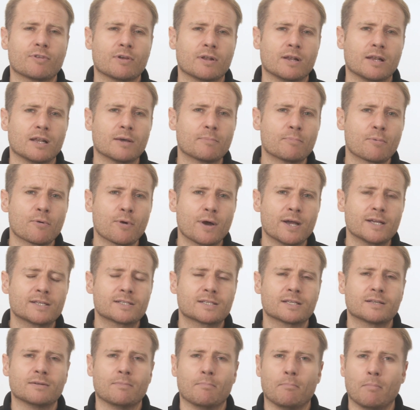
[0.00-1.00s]
the
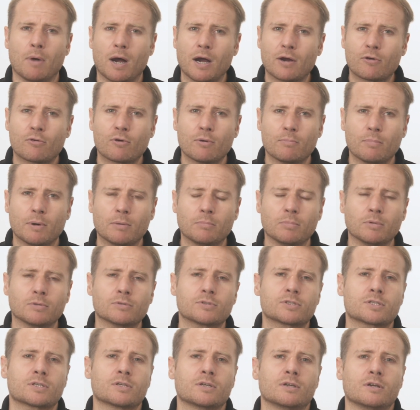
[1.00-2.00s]
liberated
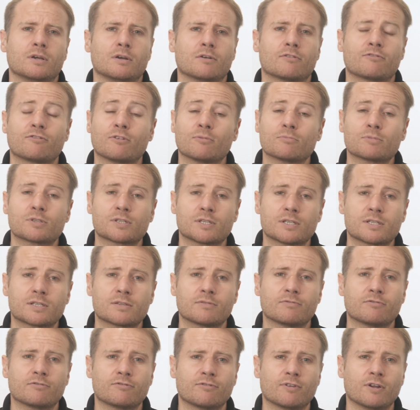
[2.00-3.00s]
microbubbles from
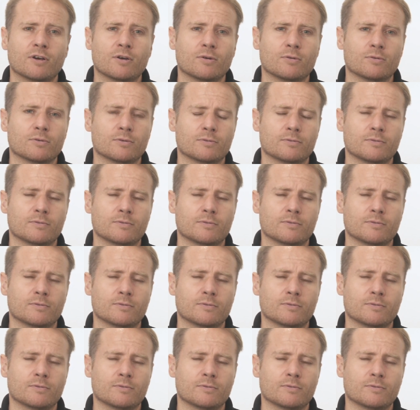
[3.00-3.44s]
system flow.